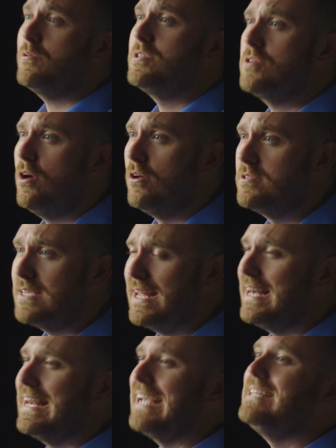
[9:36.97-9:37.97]
results
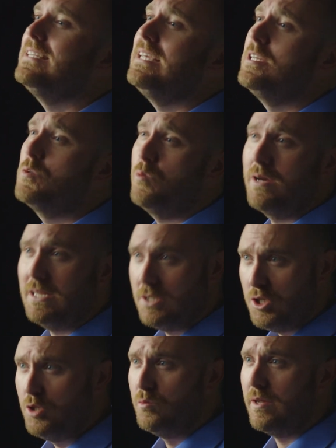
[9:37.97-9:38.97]
in
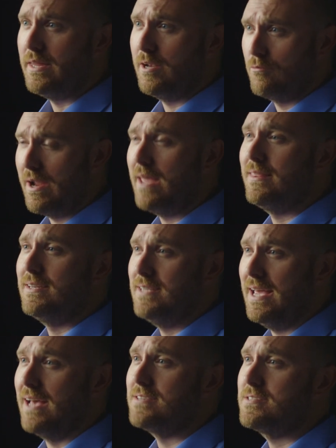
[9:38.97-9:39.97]
1922 when they ran the
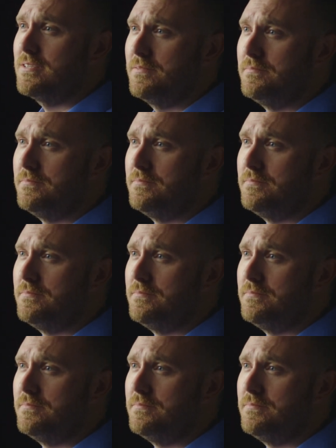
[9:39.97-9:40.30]
test.